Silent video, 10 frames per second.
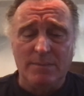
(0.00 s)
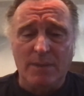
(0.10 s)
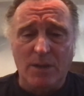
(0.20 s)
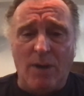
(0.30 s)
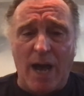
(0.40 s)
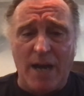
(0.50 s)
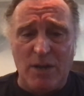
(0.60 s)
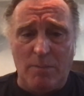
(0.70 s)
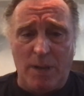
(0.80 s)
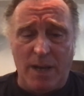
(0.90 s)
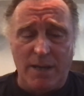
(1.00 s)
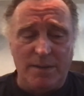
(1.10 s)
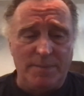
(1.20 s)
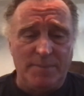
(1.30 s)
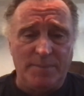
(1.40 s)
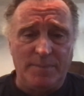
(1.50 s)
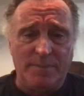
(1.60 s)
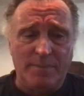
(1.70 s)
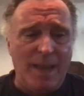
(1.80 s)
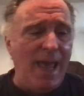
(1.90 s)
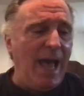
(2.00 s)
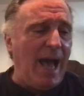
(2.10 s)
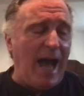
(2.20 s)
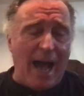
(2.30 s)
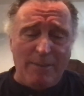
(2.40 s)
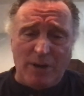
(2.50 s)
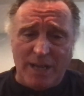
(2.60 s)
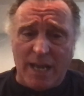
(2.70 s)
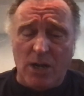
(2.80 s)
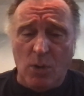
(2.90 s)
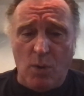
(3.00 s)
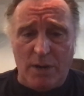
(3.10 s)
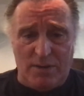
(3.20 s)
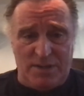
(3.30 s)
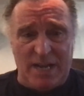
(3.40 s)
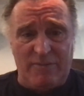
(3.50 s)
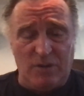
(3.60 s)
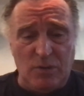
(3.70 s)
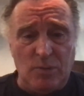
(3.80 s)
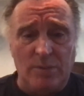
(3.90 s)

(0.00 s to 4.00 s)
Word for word: You're out of your mind. I'm going to get a lawyer this afternoon.